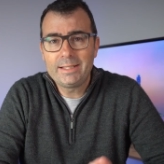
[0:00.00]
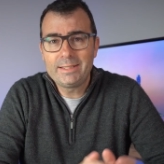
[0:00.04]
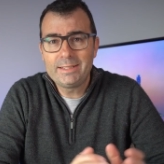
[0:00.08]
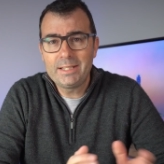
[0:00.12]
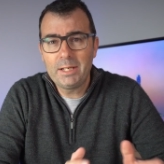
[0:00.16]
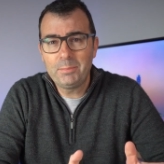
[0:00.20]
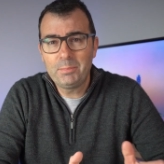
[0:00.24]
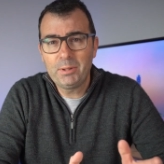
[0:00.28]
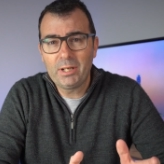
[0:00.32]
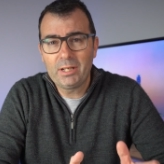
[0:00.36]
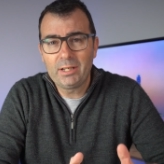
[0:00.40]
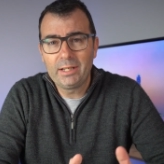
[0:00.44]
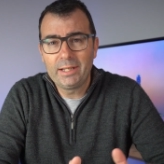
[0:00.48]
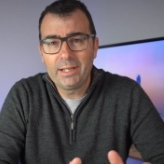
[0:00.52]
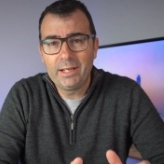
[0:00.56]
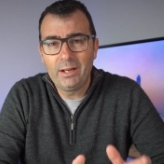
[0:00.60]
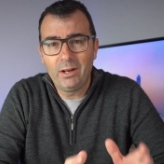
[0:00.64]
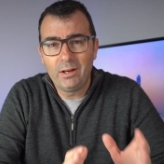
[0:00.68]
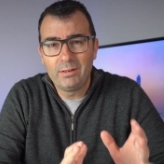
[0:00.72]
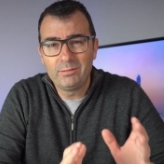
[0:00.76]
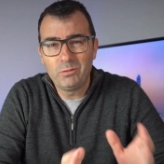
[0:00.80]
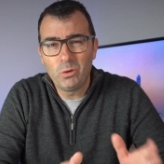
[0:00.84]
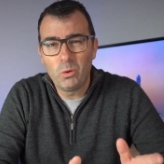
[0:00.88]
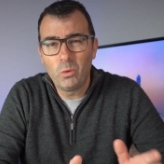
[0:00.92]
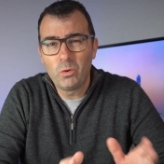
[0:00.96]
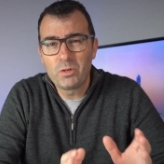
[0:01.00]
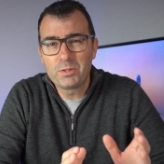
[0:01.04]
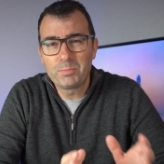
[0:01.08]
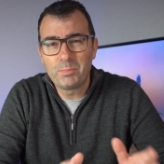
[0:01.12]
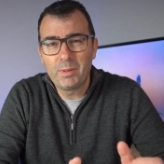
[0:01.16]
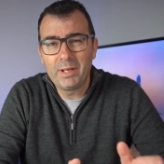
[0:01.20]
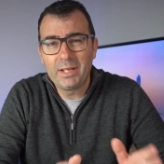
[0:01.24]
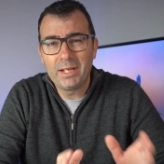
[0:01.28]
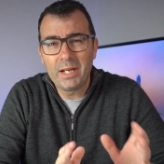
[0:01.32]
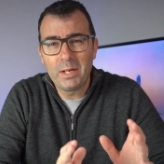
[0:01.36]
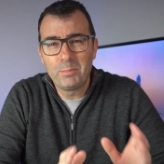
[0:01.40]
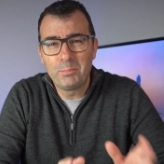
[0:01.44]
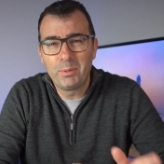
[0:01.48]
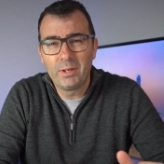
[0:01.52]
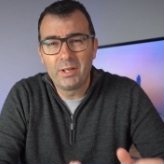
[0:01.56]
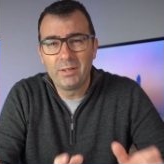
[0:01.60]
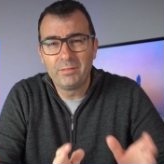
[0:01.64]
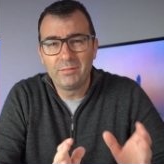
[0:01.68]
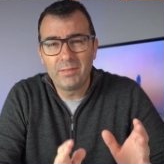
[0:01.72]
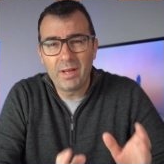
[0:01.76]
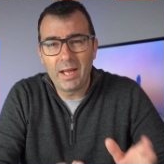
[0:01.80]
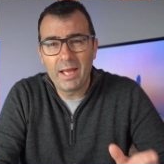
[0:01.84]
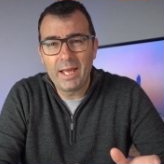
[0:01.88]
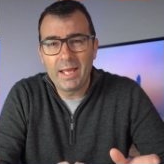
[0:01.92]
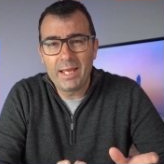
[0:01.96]
and typically I've always been a bit
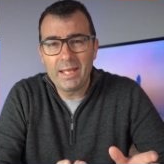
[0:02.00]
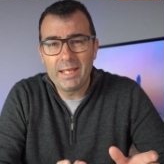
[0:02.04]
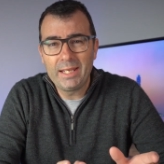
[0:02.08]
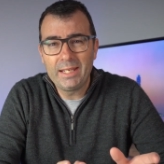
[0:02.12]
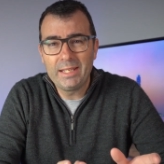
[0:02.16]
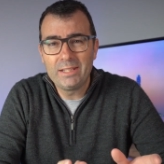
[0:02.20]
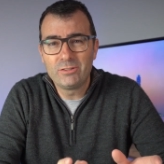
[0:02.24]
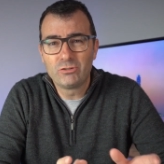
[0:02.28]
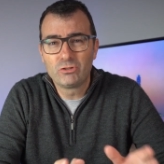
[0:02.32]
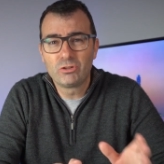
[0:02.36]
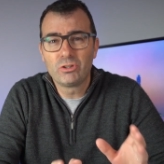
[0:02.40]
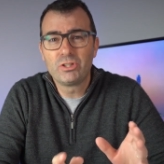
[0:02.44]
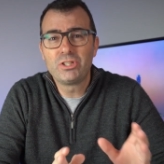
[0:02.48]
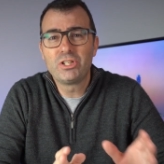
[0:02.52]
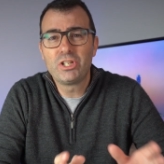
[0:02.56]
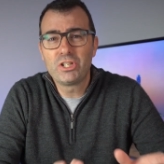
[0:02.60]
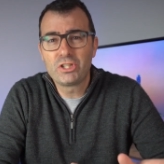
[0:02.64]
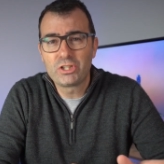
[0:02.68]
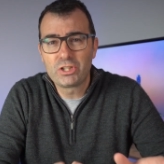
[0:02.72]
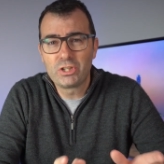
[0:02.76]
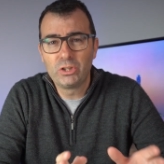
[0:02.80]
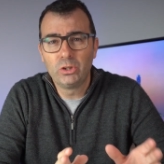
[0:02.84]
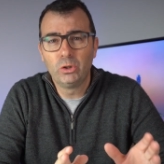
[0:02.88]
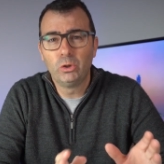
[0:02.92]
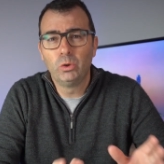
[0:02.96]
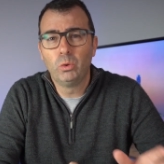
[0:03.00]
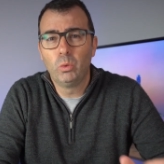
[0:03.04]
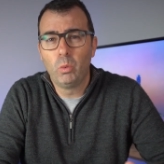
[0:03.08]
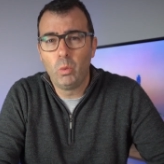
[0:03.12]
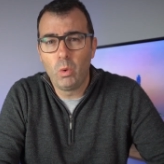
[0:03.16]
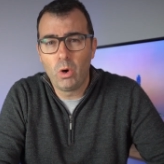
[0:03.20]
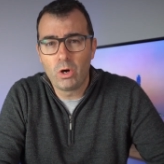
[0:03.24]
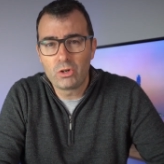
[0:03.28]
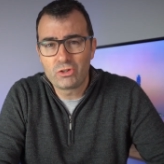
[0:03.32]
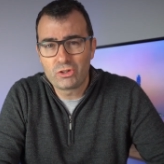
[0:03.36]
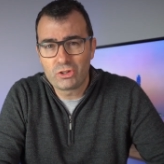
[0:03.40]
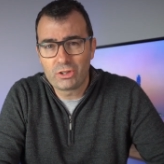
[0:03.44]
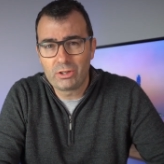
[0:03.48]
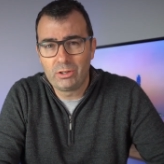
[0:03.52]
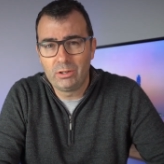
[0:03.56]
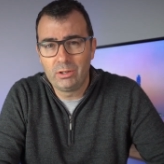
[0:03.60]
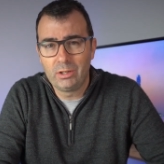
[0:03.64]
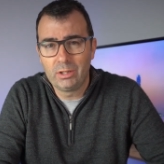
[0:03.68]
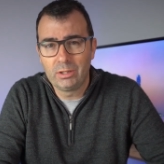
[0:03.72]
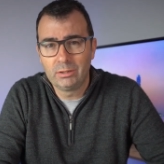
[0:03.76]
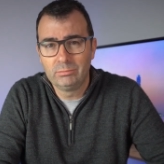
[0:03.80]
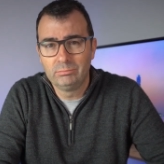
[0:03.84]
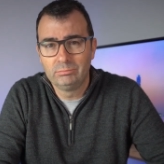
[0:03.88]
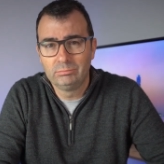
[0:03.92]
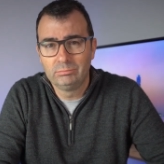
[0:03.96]
of a traditional watch guy.